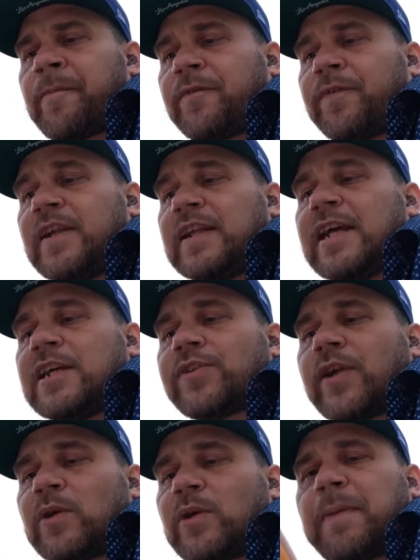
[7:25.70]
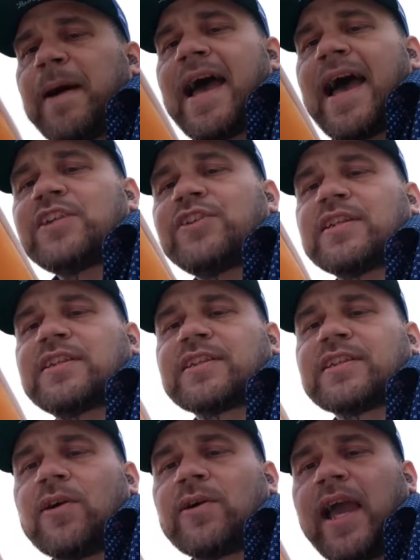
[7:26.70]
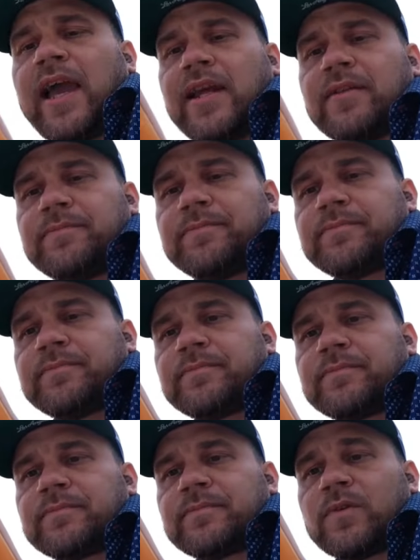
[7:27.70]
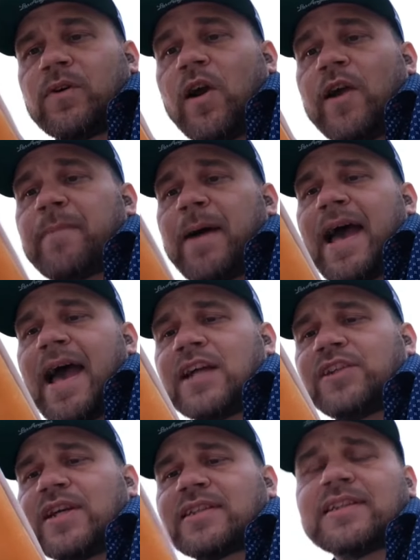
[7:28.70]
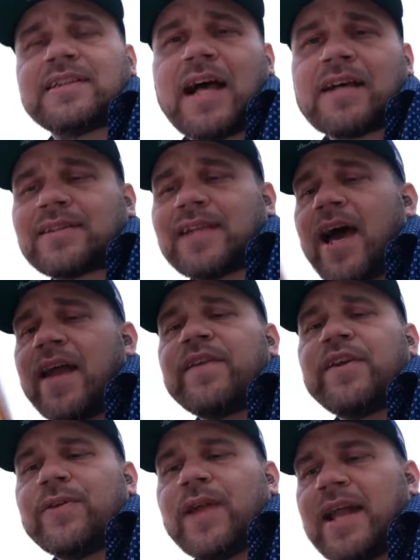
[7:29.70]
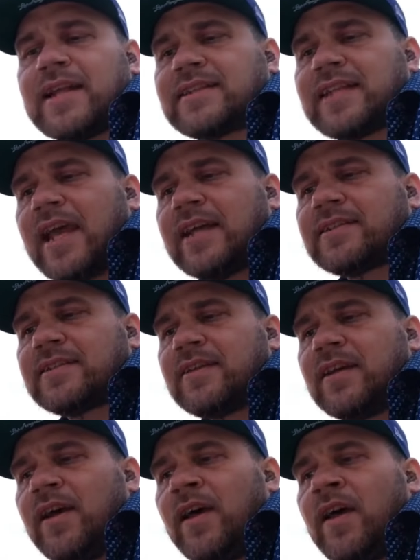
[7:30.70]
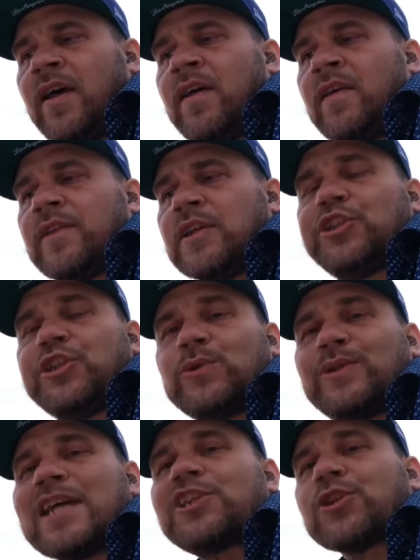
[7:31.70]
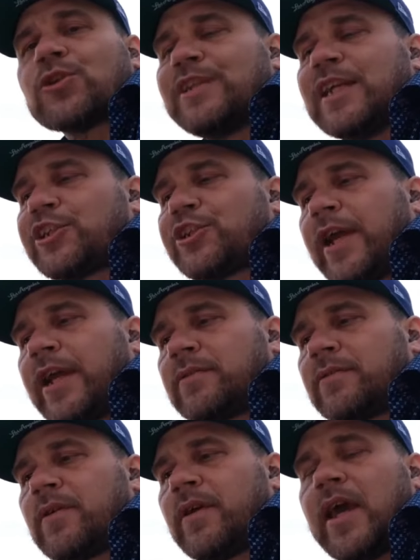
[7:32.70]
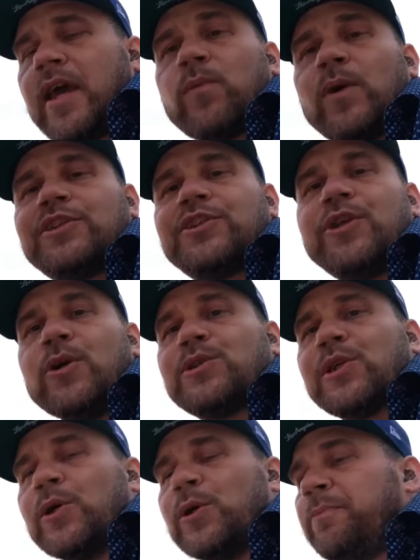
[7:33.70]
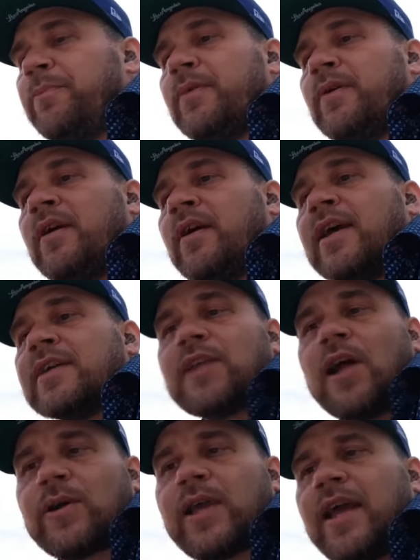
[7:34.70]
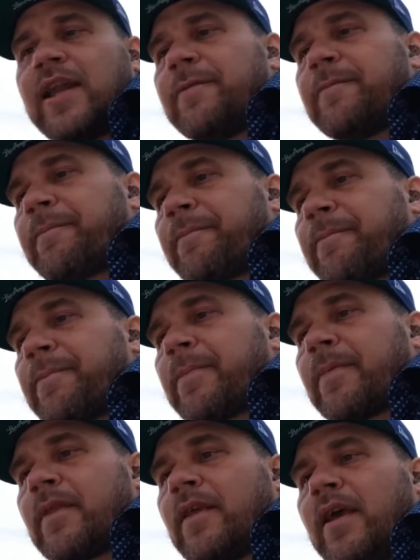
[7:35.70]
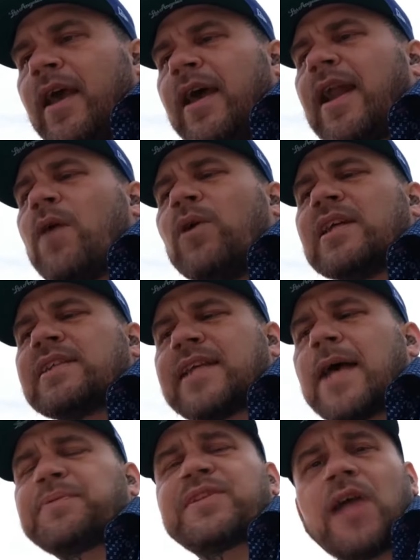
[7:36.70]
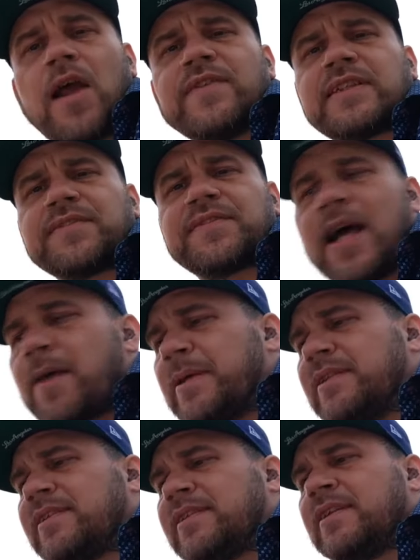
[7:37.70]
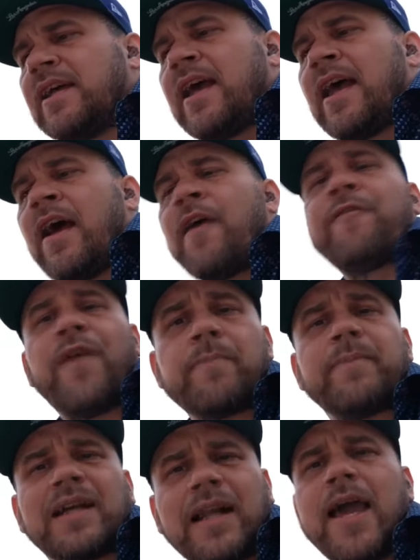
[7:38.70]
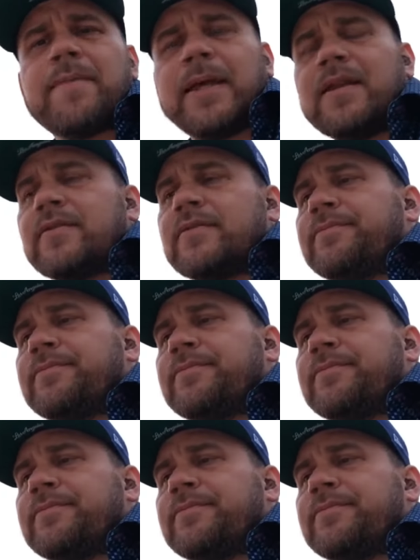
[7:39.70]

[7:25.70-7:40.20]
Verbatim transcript: for the district which my address is located. Or if my address is outside of the United States, the judicial district in which YouTube is located. And I will accept service of summons from the claimant.